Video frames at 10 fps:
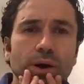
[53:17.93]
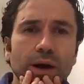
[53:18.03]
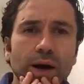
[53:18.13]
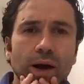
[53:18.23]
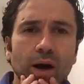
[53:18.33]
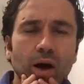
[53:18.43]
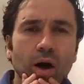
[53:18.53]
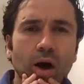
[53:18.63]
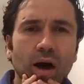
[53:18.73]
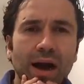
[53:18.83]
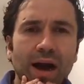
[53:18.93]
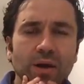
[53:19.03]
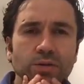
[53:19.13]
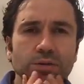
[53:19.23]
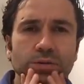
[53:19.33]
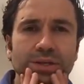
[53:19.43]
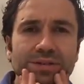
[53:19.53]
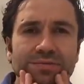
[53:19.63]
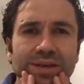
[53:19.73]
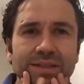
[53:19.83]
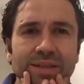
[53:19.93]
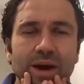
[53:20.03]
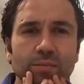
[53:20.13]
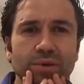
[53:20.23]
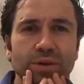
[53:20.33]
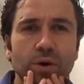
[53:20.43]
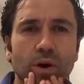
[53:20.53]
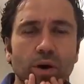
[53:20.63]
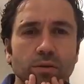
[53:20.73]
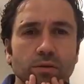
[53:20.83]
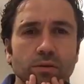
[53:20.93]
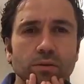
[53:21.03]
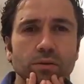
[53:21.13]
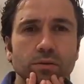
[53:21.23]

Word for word: Uh, how do you innovate that beyond